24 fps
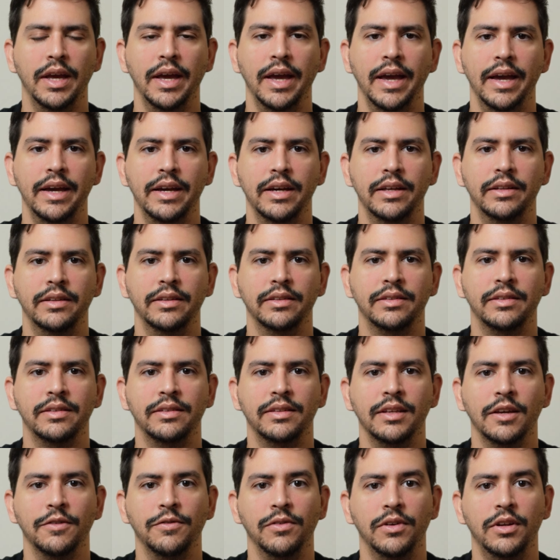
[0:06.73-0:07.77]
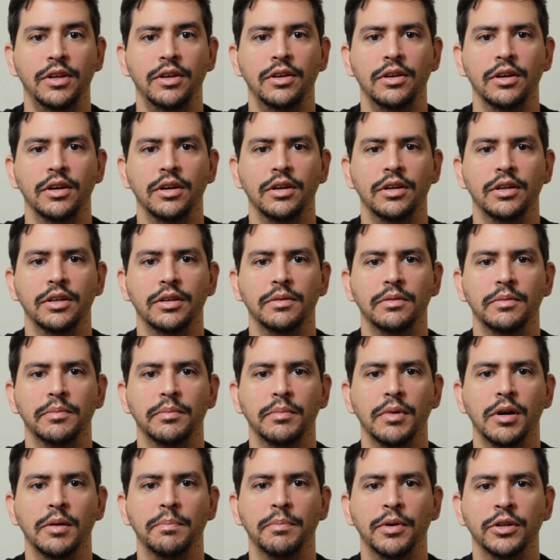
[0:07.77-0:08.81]
and this is definitely
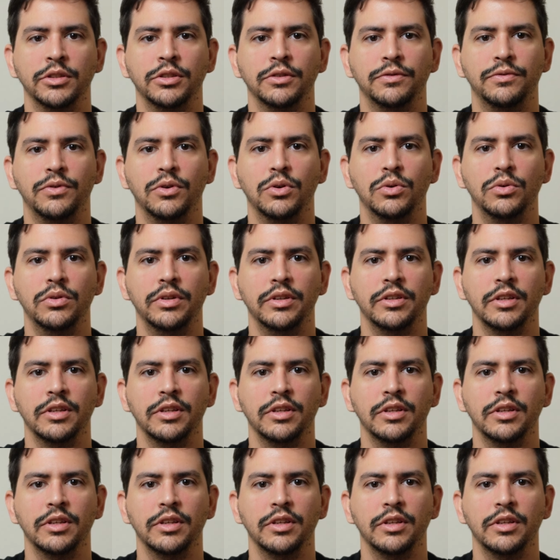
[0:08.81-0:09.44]
a budget phone.